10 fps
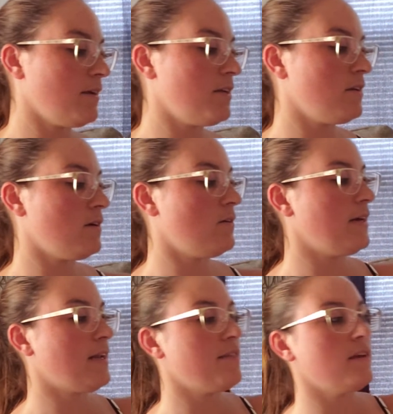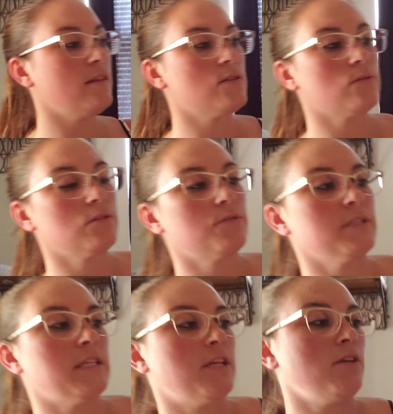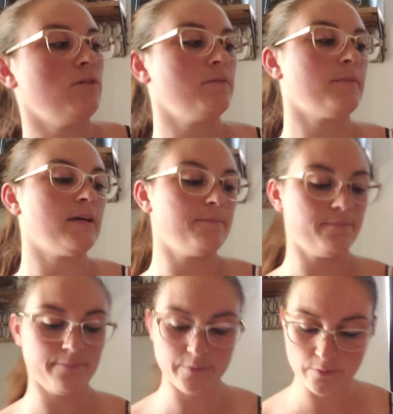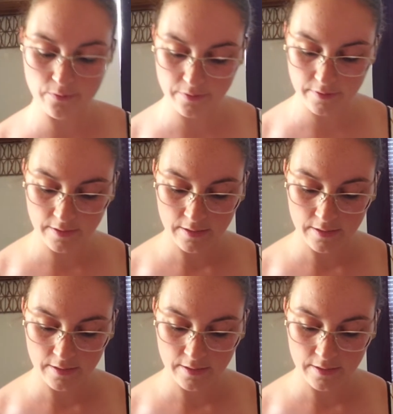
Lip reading: you know, and I think these will look really cute in my booth.